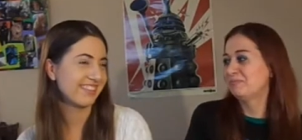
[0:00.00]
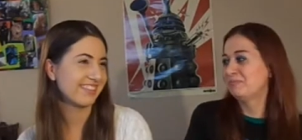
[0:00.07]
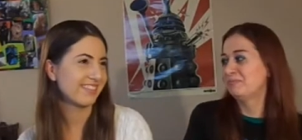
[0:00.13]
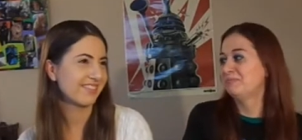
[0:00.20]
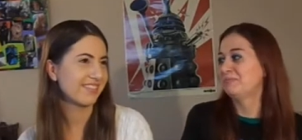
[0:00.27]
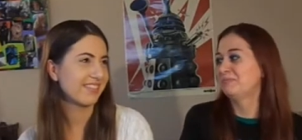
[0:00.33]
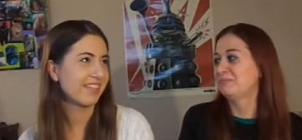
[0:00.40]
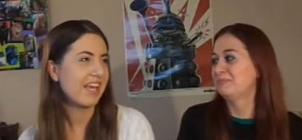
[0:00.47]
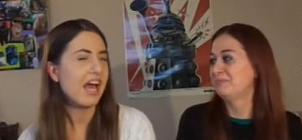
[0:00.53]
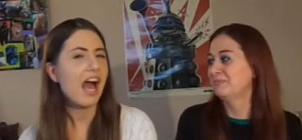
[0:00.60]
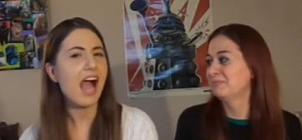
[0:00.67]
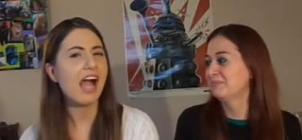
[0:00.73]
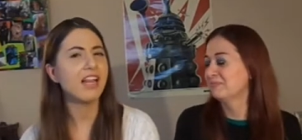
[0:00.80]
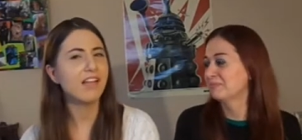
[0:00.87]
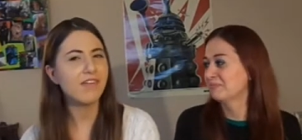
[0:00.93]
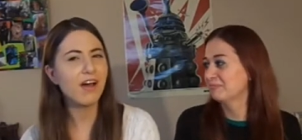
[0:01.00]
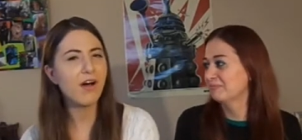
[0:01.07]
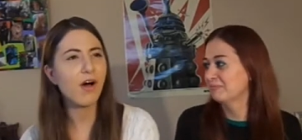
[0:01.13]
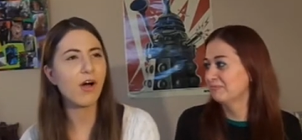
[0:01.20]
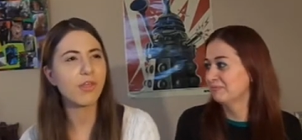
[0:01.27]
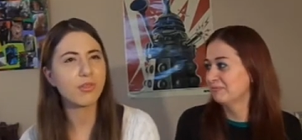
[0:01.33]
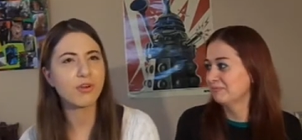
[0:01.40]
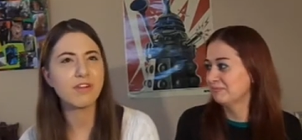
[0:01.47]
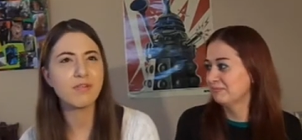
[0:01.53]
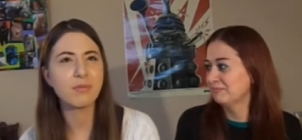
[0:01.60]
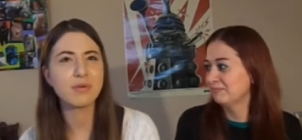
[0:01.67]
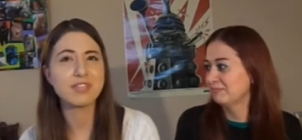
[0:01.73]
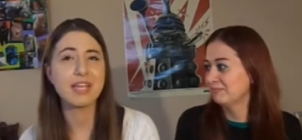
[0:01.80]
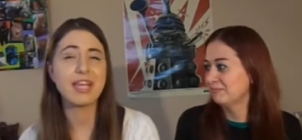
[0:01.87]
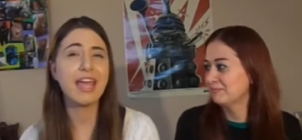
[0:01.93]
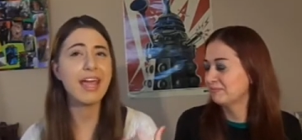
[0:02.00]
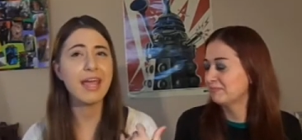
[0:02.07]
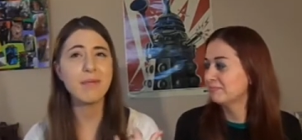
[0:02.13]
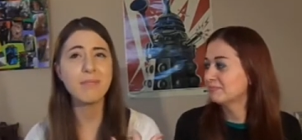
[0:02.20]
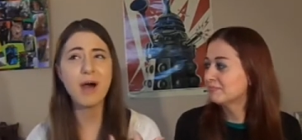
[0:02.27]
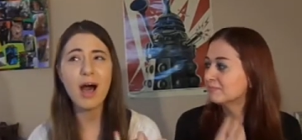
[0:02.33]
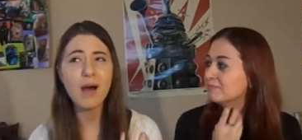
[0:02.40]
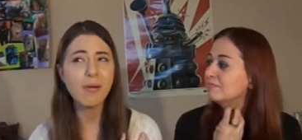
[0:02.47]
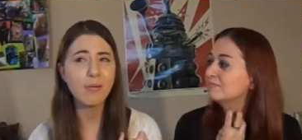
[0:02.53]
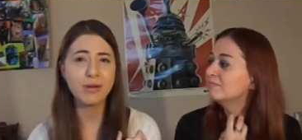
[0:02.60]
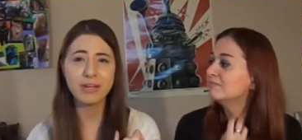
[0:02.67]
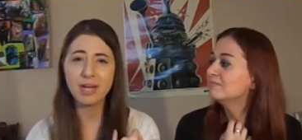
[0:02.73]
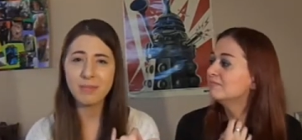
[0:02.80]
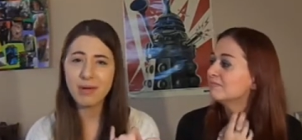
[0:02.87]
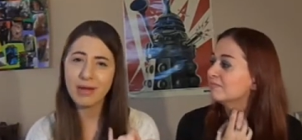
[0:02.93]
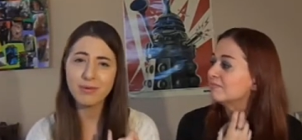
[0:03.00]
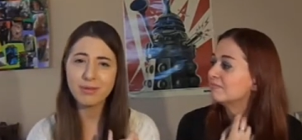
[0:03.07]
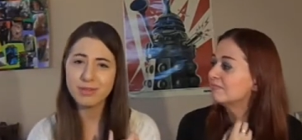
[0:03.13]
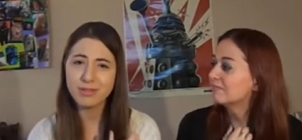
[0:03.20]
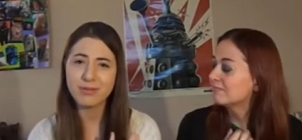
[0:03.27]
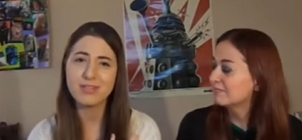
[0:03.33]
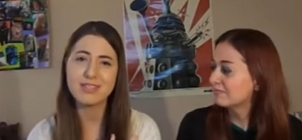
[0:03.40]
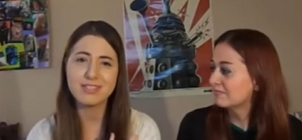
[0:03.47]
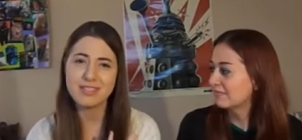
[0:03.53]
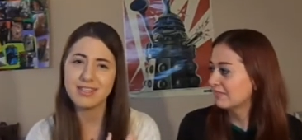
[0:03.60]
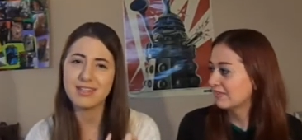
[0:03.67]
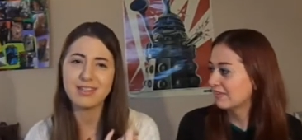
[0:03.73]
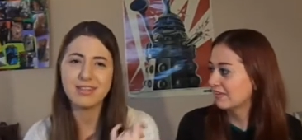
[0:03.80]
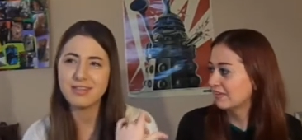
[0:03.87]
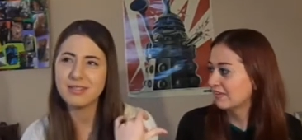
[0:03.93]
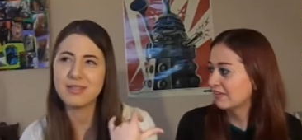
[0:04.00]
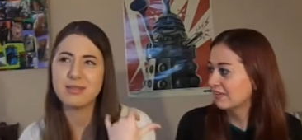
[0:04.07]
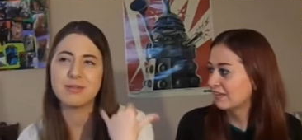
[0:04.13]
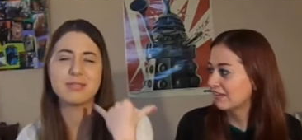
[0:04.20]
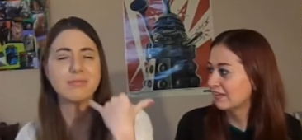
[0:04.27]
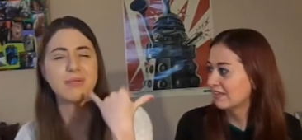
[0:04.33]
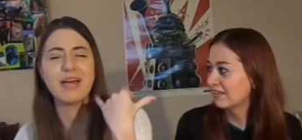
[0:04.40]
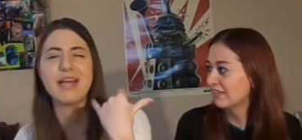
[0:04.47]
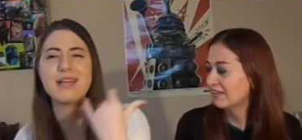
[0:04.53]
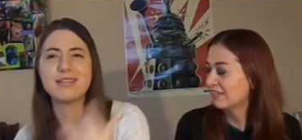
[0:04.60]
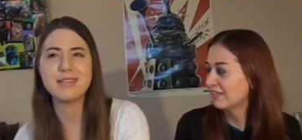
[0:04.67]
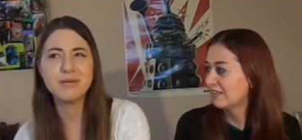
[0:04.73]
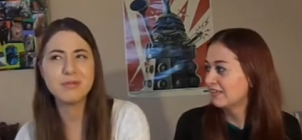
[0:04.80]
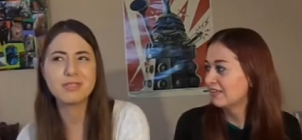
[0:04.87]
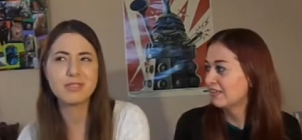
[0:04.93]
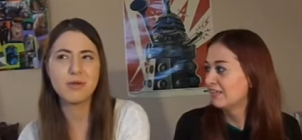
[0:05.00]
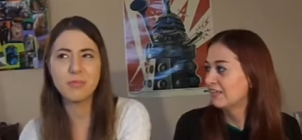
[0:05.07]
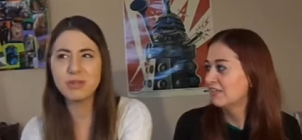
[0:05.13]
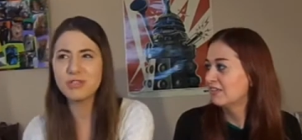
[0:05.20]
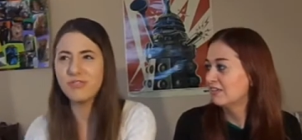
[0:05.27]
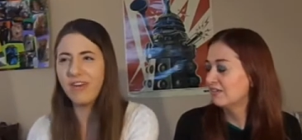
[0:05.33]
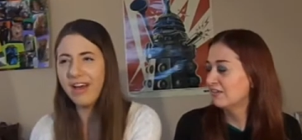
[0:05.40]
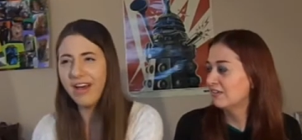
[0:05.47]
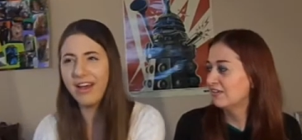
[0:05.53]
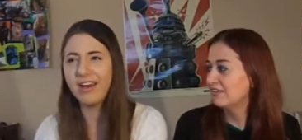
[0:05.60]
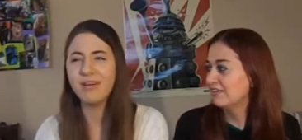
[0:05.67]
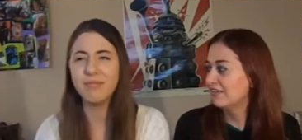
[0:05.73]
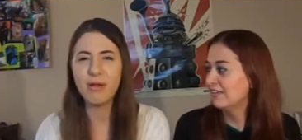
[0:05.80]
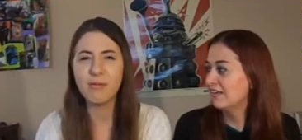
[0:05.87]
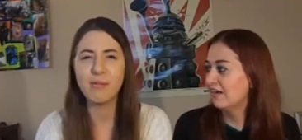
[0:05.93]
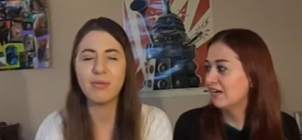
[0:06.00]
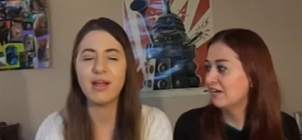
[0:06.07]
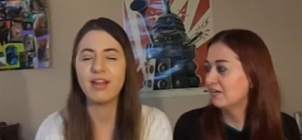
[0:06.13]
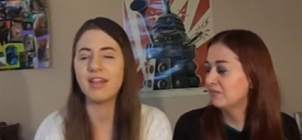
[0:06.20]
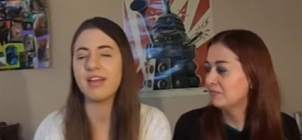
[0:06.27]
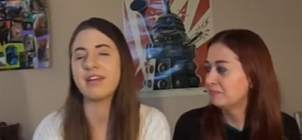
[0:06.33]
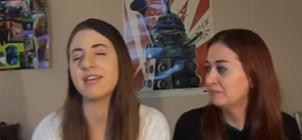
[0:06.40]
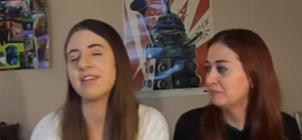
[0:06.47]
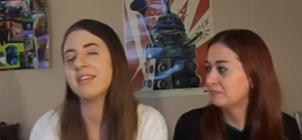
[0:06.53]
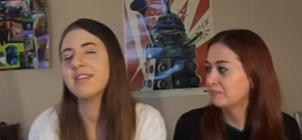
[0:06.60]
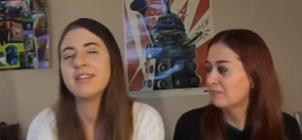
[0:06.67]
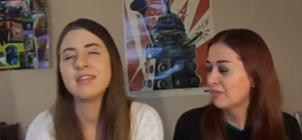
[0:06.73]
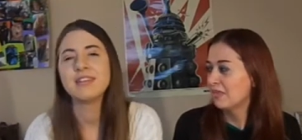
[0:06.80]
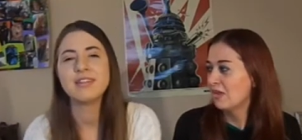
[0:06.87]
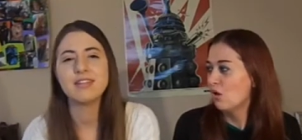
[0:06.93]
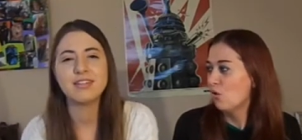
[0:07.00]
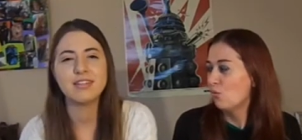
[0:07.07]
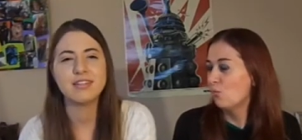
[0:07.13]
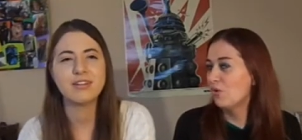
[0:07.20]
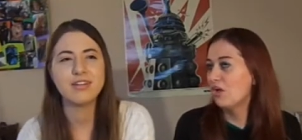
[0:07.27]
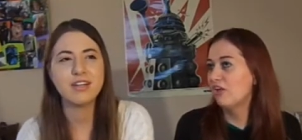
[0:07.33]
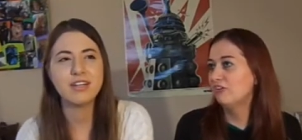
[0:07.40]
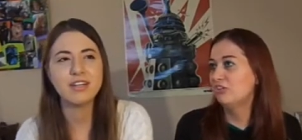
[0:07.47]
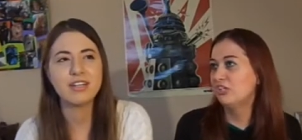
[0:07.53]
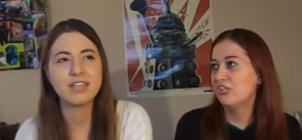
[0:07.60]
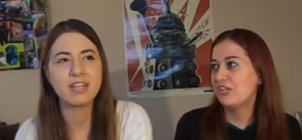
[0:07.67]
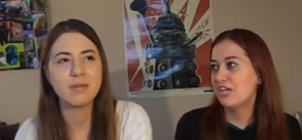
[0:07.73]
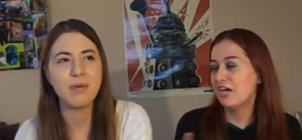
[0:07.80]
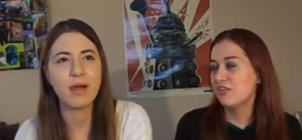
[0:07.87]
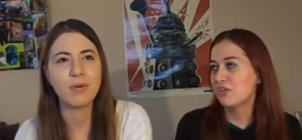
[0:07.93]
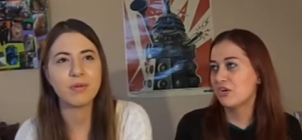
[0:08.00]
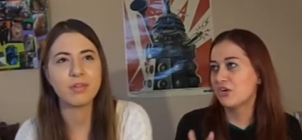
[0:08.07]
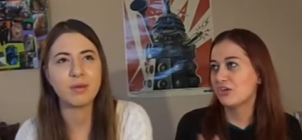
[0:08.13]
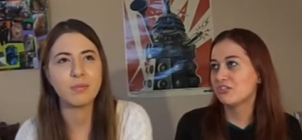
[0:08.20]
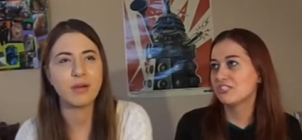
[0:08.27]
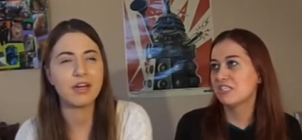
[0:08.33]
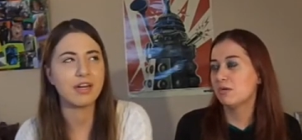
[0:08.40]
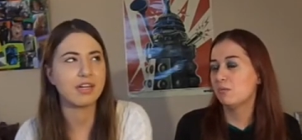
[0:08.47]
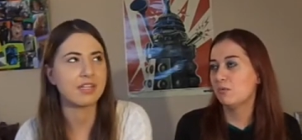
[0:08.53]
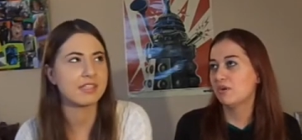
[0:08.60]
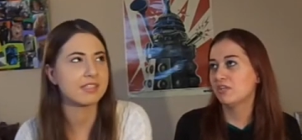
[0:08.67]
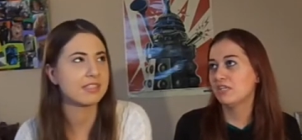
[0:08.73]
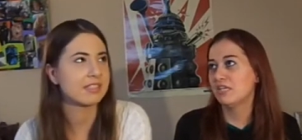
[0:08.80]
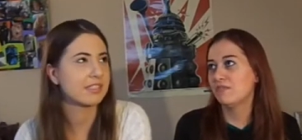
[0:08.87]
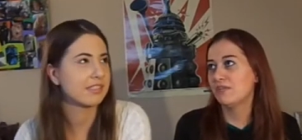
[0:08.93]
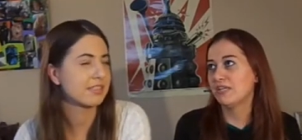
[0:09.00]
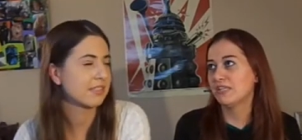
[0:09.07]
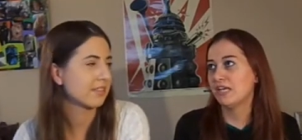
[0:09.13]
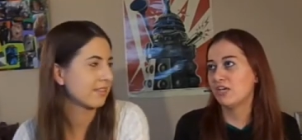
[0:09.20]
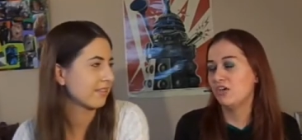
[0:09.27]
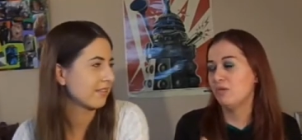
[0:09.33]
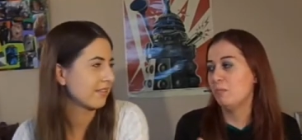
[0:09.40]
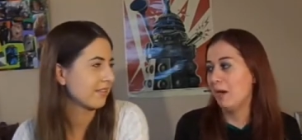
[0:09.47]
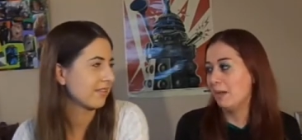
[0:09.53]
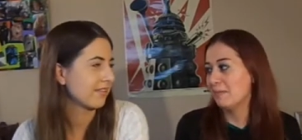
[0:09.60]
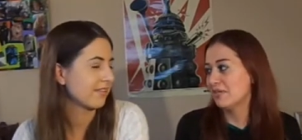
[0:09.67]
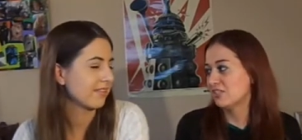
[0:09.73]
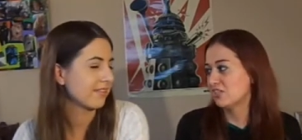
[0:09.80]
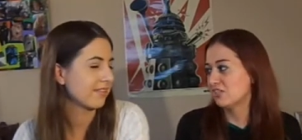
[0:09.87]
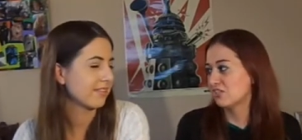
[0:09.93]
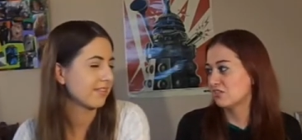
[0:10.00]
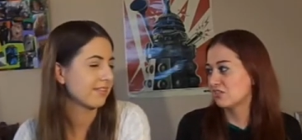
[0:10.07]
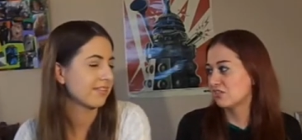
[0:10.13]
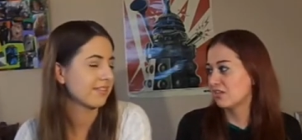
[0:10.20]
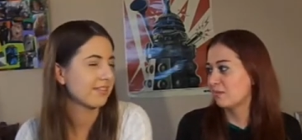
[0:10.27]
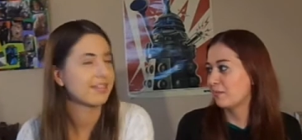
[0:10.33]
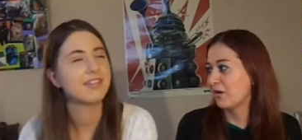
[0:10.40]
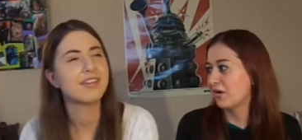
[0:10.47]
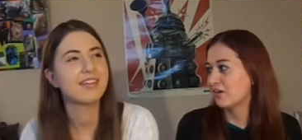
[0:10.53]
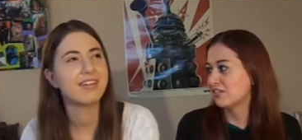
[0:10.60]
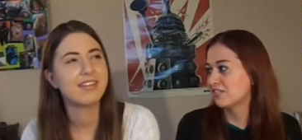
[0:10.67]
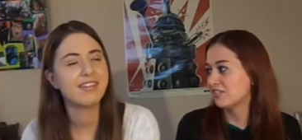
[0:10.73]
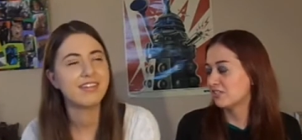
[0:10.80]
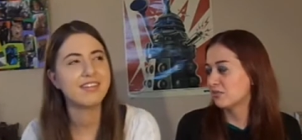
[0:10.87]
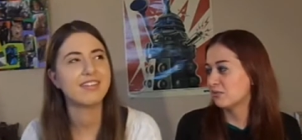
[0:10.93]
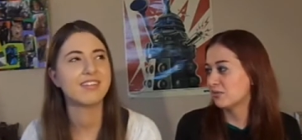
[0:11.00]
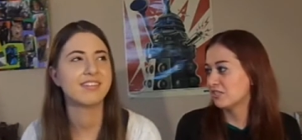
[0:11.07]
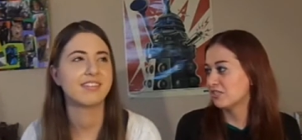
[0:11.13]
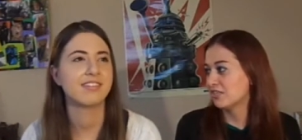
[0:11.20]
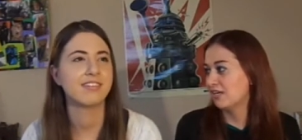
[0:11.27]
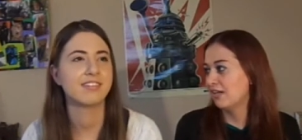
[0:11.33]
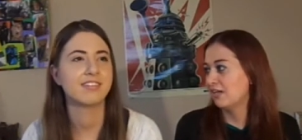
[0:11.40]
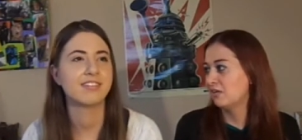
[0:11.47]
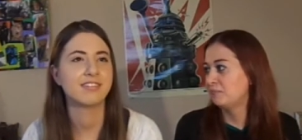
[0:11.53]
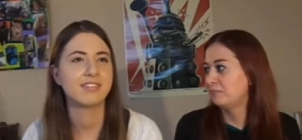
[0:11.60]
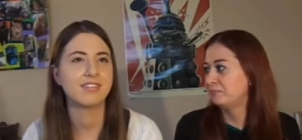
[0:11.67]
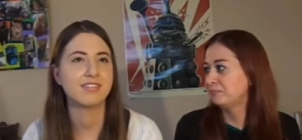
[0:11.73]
Speaker 1: Mm-hmm. I love how all three of them were saying, hey mom, I want to come back with you this this place. That was so much fun.
Speaker 2: Blah, yeah. Blah, blah. Like, well, gonna the other girls think we're leaving like goodbye messages to their parents towards the end.